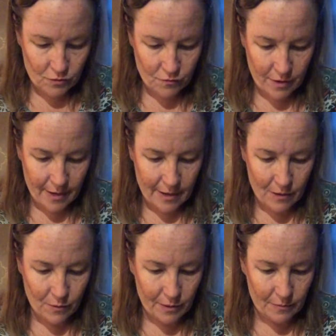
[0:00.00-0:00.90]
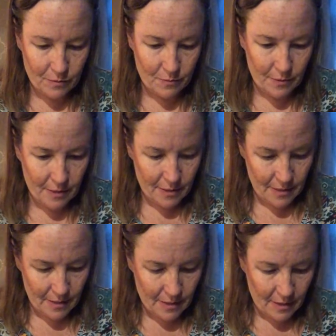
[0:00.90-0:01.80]
dry. I don't want them to be
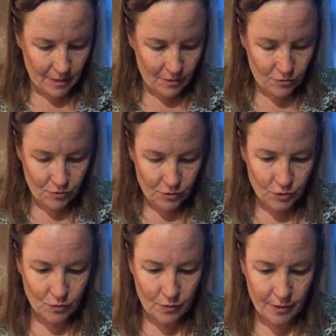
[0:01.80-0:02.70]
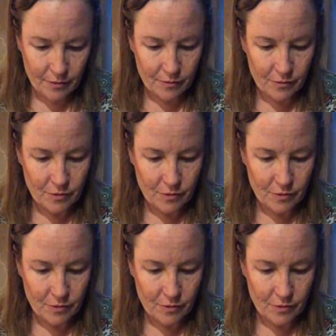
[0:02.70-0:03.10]
under the soil